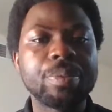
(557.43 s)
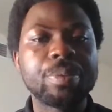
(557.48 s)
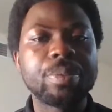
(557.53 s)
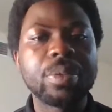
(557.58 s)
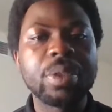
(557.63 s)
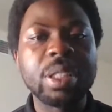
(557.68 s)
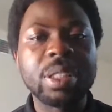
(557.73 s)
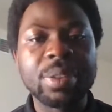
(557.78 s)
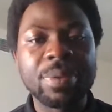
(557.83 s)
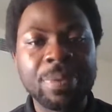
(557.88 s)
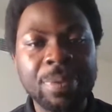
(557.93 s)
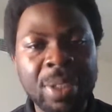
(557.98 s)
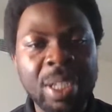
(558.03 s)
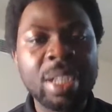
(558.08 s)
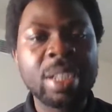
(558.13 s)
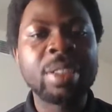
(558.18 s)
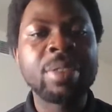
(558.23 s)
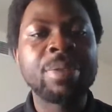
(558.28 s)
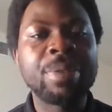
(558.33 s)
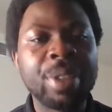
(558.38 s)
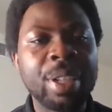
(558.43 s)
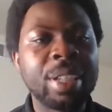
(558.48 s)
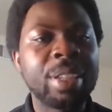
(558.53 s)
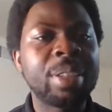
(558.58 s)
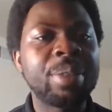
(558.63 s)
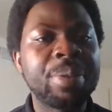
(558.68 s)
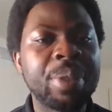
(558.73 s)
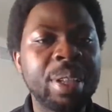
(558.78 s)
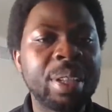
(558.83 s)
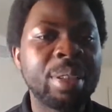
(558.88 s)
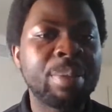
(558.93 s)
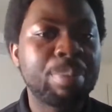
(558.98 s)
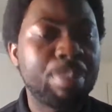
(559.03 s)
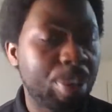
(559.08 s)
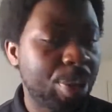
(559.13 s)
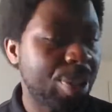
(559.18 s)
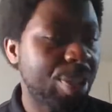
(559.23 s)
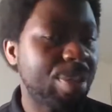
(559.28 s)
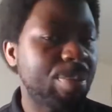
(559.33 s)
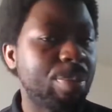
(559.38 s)
It's very, very, very
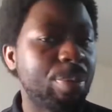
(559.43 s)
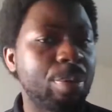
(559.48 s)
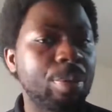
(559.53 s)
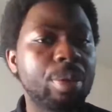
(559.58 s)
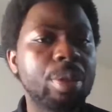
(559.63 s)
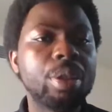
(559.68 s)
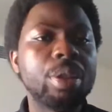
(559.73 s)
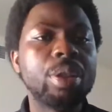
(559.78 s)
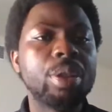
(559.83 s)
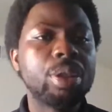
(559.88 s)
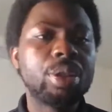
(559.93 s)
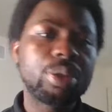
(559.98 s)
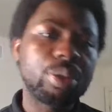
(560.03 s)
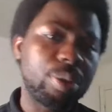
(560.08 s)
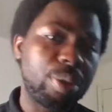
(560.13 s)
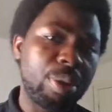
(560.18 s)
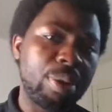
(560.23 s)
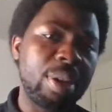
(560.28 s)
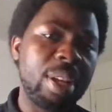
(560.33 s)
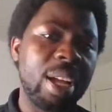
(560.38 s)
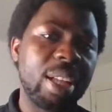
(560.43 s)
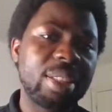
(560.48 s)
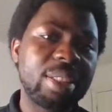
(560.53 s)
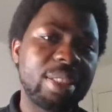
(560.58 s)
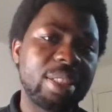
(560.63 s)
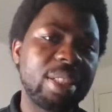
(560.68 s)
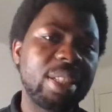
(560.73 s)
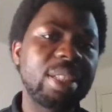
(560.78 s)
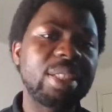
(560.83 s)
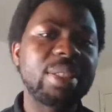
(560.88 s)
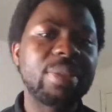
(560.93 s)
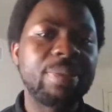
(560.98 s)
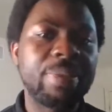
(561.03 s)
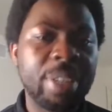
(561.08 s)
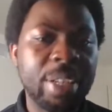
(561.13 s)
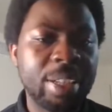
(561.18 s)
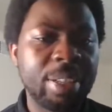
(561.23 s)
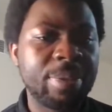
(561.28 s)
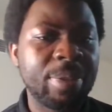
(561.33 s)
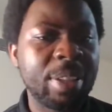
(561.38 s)
possible to do that. It's
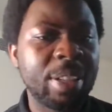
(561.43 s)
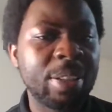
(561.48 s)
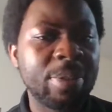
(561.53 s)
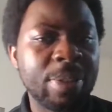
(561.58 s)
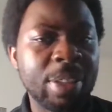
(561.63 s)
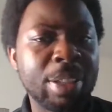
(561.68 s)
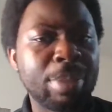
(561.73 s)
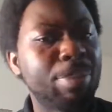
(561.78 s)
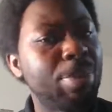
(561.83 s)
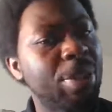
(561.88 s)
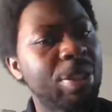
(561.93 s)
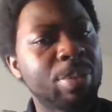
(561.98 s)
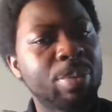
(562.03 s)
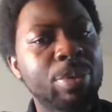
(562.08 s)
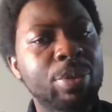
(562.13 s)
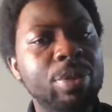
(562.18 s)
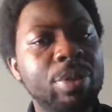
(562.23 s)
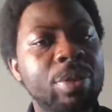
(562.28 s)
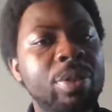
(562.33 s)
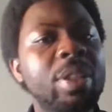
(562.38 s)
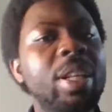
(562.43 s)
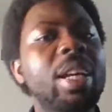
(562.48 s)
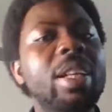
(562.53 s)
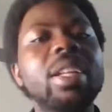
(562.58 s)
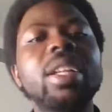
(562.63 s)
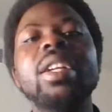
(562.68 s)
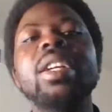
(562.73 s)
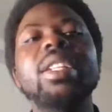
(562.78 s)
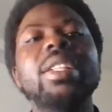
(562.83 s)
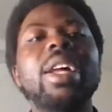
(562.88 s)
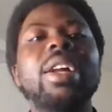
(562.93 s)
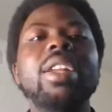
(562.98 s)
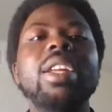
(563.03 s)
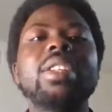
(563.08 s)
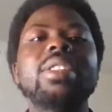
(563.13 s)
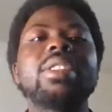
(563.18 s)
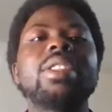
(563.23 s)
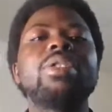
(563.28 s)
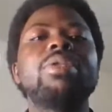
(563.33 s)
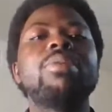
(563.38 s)
very, very, very possible to do that. Now,
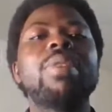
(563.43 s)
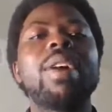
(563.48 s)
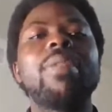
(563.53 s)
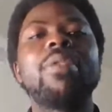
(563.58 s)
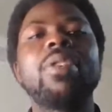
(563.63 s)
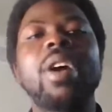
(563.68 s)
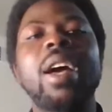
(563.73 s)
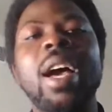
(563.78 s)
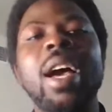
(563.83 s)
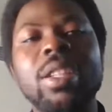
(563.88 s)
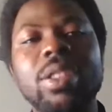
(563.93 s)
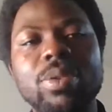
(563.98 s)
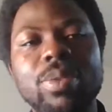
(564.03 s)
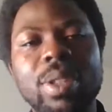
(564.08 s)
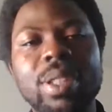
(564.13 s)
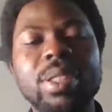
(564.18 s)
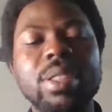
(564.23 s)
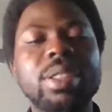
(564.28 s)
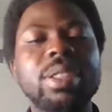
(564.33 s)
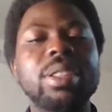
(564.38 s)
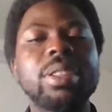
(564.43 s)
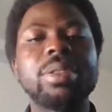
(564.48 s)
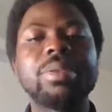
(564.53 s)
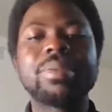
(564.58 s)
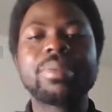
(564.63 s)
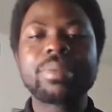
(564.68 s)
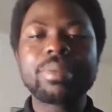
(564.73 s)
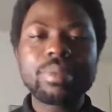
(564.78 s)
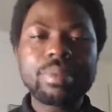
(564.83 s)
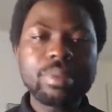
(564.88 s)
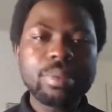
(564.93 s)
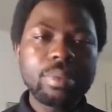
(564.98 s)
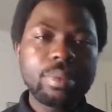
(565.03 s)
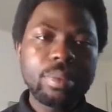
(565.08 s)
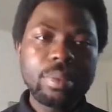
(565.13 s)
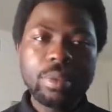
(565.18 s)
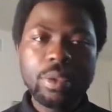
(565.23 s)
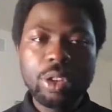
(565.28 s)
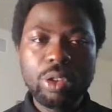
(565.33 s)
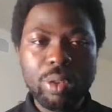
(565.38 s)
let's say you have your I-20,
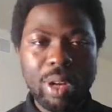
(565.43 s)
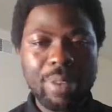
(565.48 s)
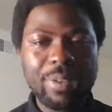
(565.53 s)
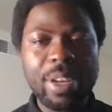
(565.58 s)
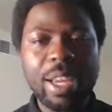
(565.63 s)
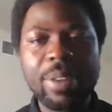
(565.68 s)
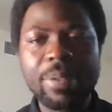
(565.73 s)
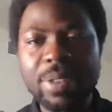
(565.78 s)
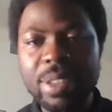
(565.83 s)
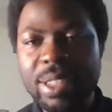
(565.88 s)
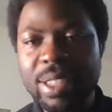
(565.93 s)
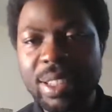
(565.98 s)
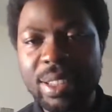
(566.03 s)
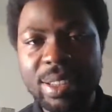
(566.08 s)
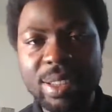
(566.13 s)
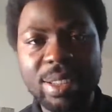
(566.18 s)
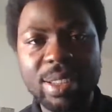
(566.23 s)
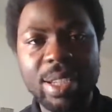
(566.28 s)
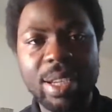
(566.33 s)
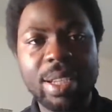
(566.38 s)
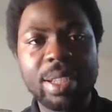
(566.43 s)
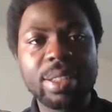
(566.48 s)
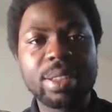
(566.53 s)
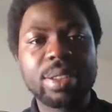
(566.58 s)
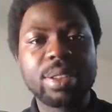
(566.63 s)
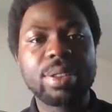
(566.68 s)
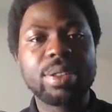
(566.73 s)
you have everything set,